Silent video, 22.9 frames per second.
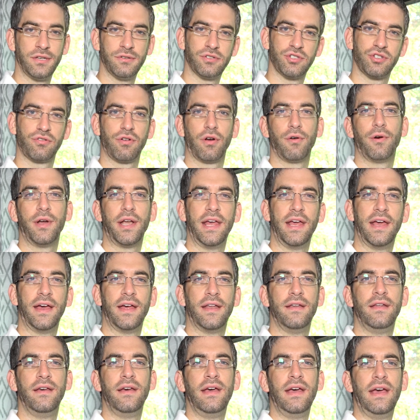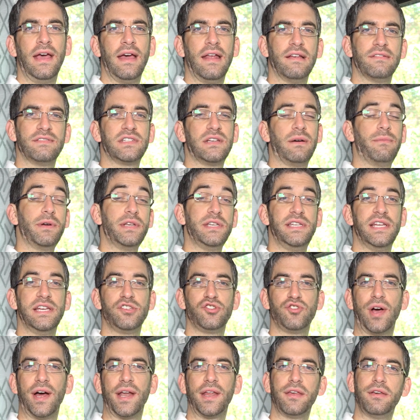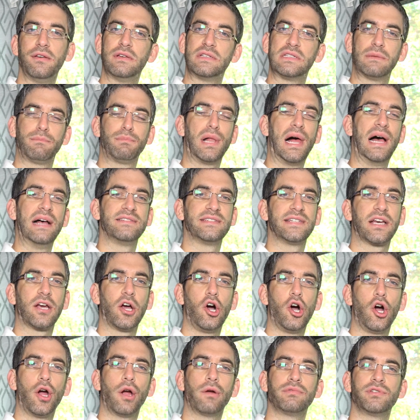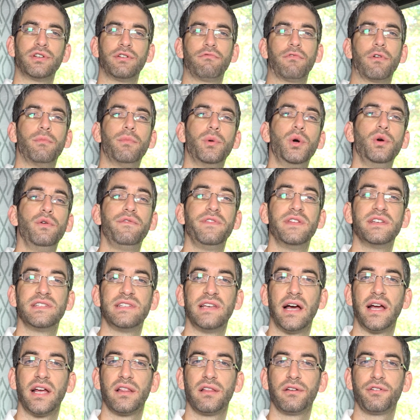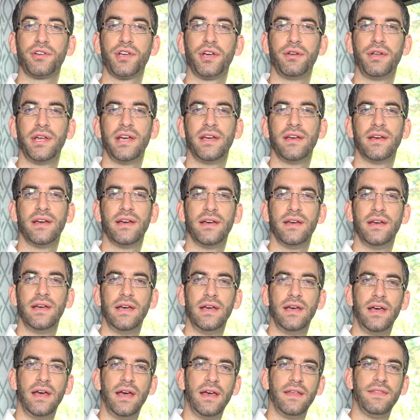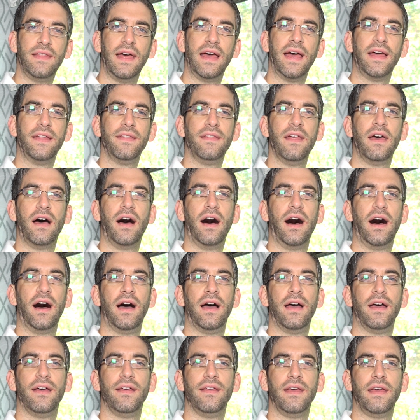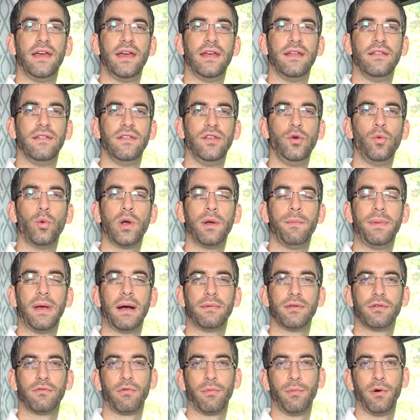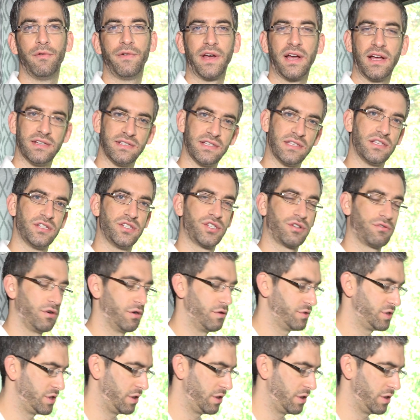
So you screw it in, and if someone did try to use the plastic arm to remove the cellular unit, then uh, you wouldn't be able to remove it because of the screw.